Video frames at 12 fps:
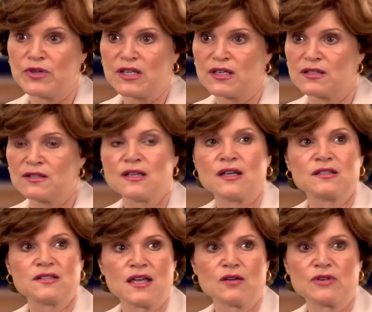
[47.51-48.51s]
We can
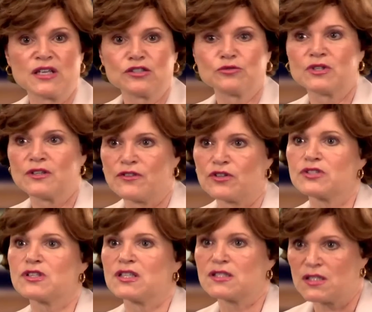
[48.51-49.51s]
take each one of
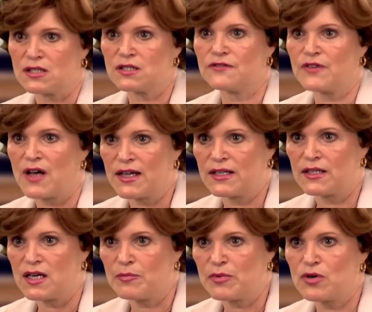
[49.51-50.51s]
those things and divide it
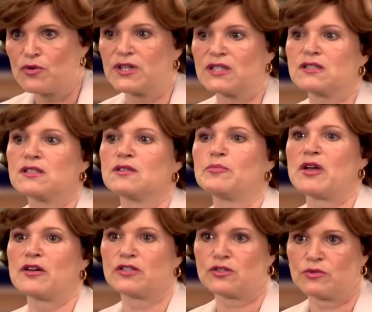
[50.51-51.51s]
up according to the
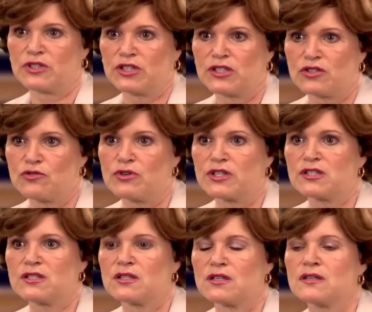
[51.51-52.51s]
parent's wishes, according
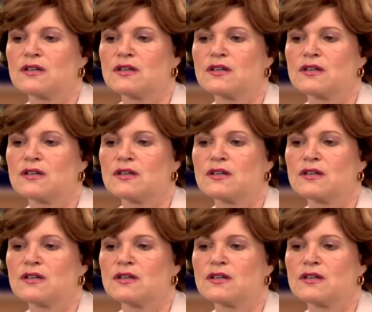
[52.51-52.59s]
to